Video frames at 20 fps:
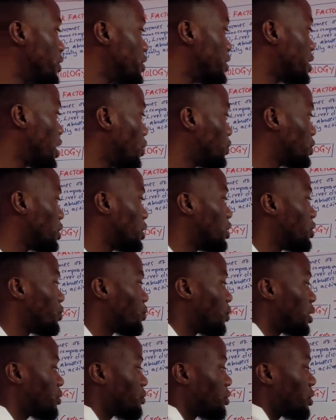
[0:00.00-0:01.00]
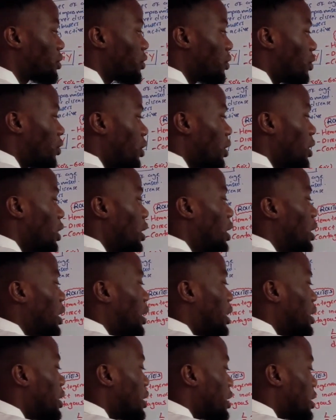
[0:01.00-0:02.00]
resulting in what we call
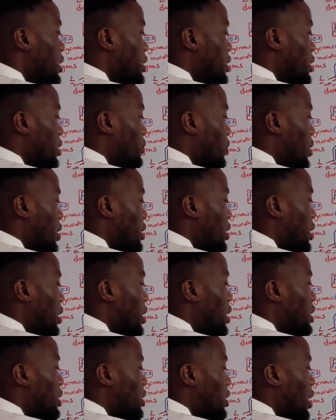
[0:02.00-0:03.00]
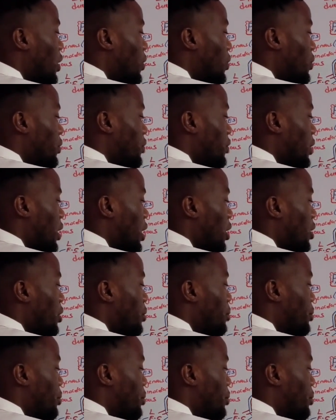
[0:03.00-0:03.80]
increase in what? Intraocular